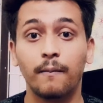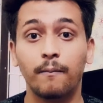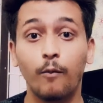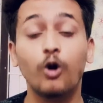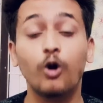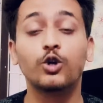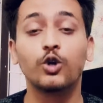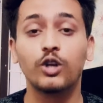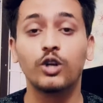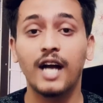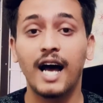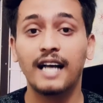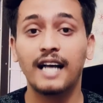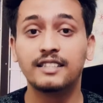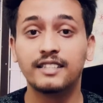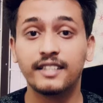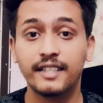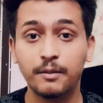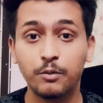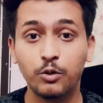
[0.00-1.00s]
Motorola has
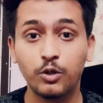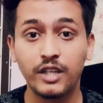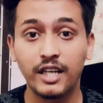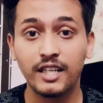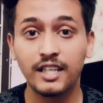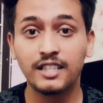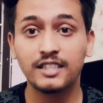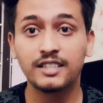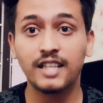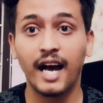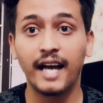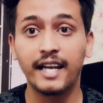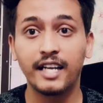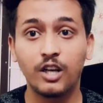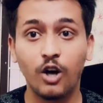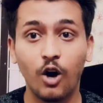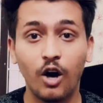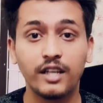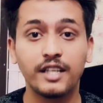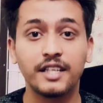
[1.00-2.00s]
rebooted its
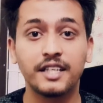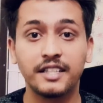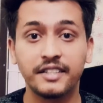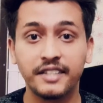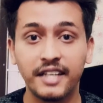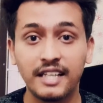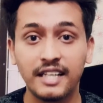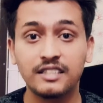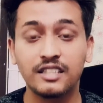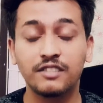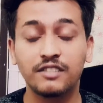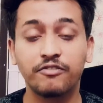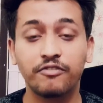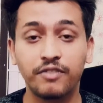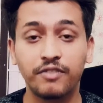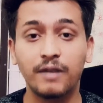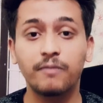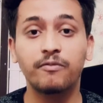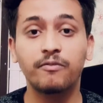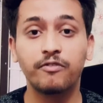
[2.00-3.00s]
iconic Razr
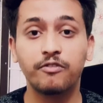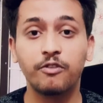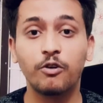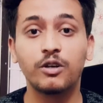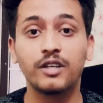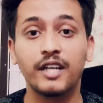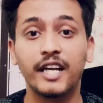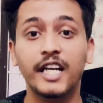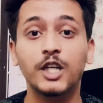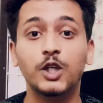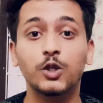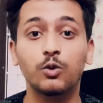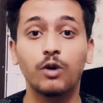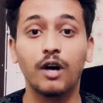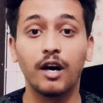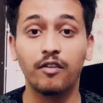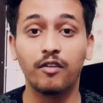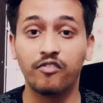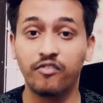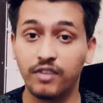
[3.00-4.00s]
flip phone into
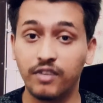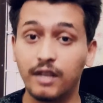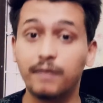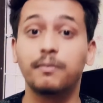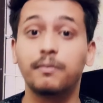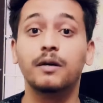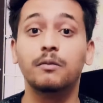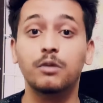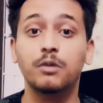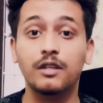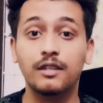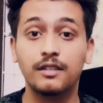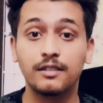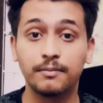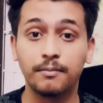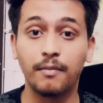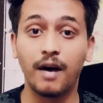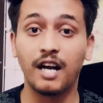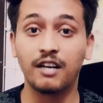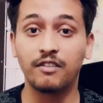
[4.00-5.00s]
a flippable
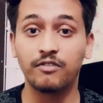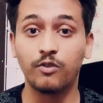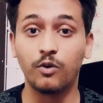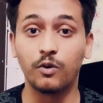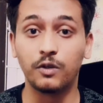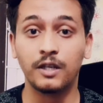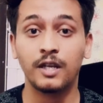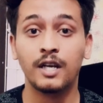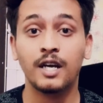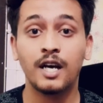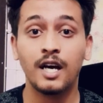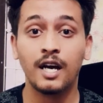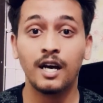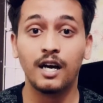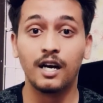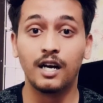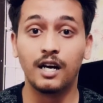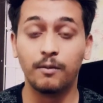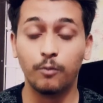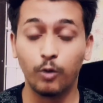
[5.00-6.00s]
smartphone.
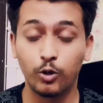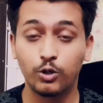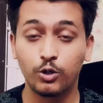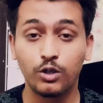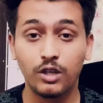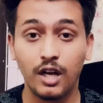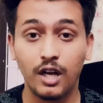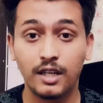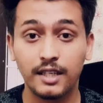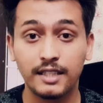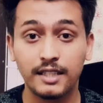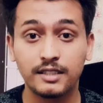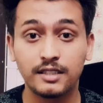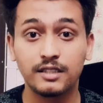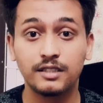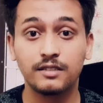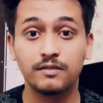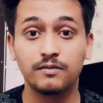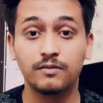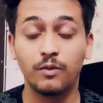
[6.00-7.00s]
Motorola Razr
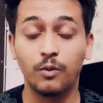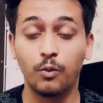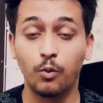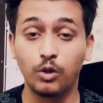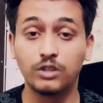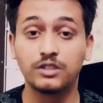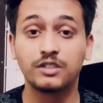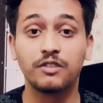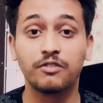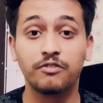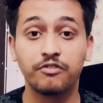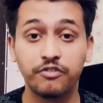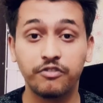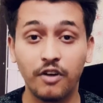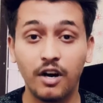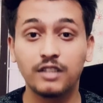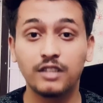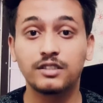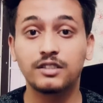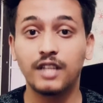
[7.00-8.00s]
was the
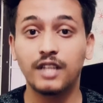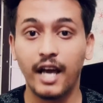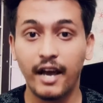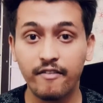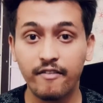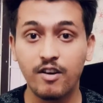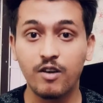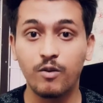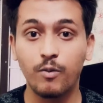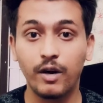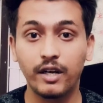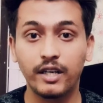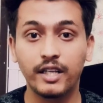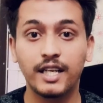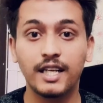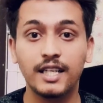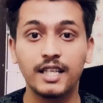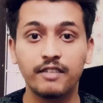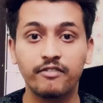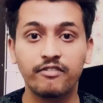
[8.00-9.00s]
first ever
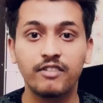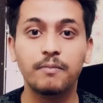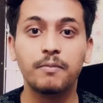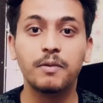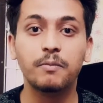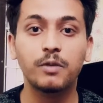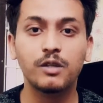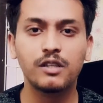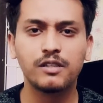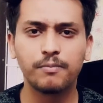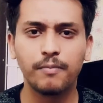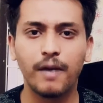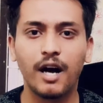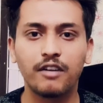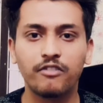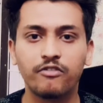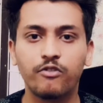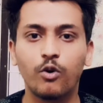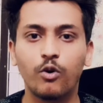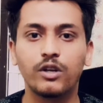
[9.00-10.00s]
vertically flippable
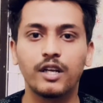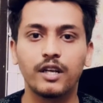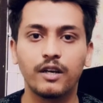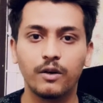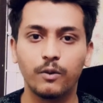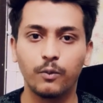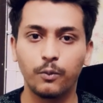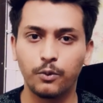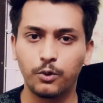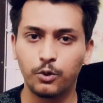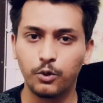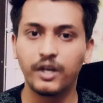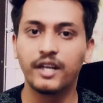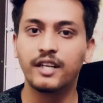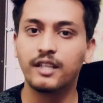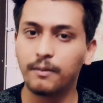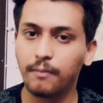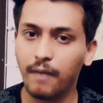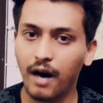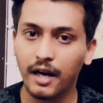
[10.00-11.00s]
smartphone to hit
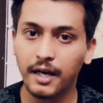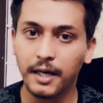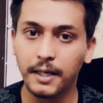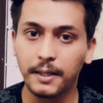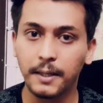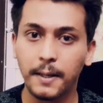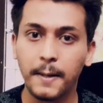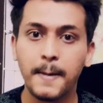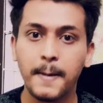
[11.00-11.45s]
the market.